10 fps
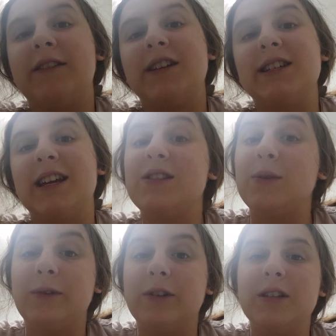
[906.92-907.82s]
to test the
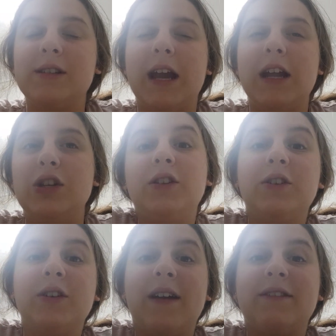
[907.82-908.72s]
waters, and
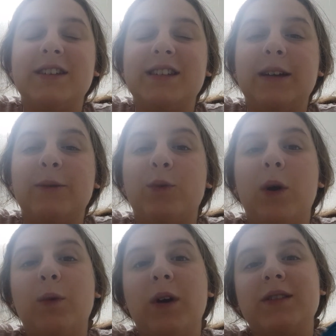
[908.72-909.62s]
you have to see
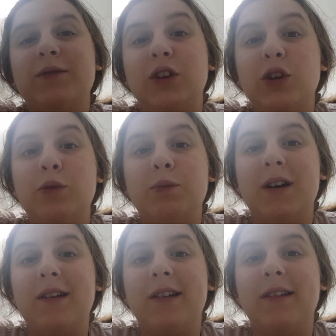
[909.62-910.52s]
what works for you
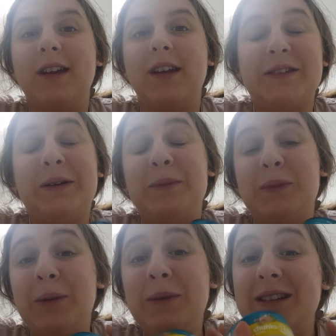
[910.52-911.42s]
personally. So I'm
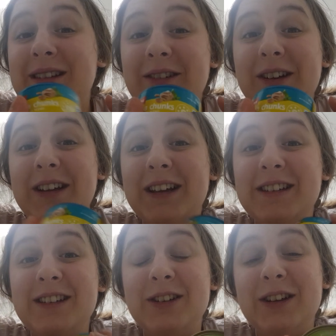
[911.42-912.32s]
probably still going to
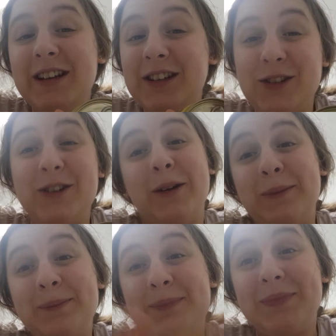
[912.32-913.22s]
continue eating tuna.
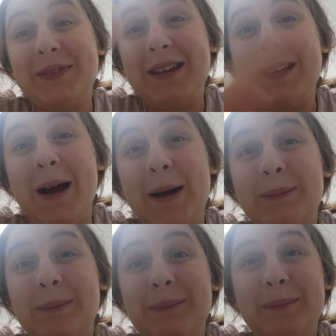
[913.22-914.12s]

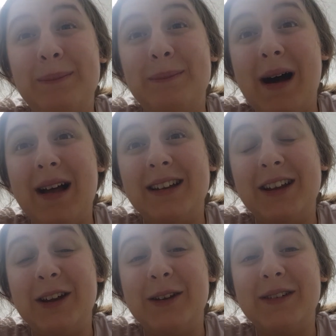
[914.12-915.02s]
But, you
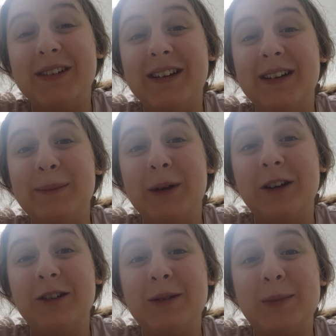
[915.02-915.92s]
know,
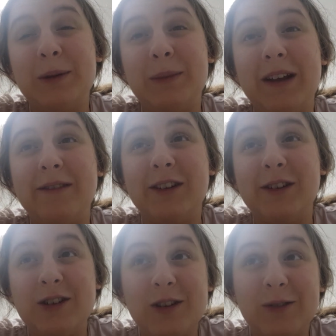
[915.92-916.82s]
mercury is pretty bad for you
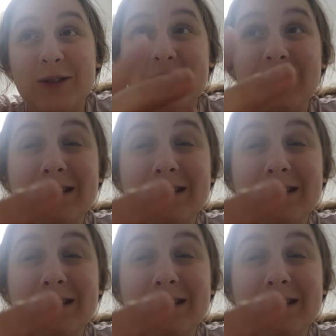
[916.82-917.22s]
in general, so...